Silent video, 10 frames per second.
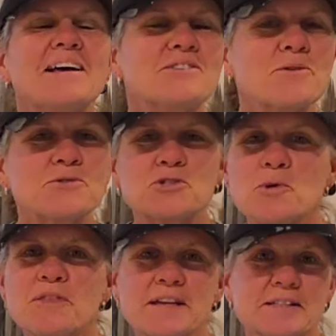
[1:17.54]
So there's
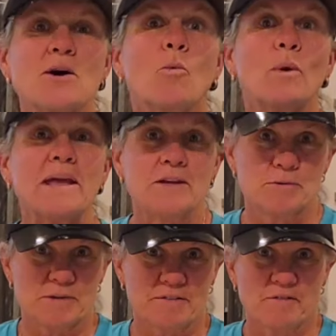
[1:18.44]
two things that we
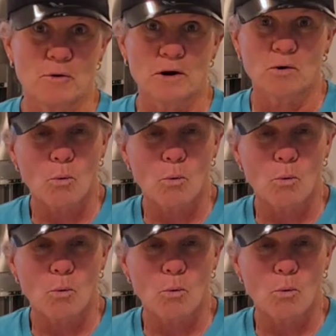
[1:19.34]
use it for.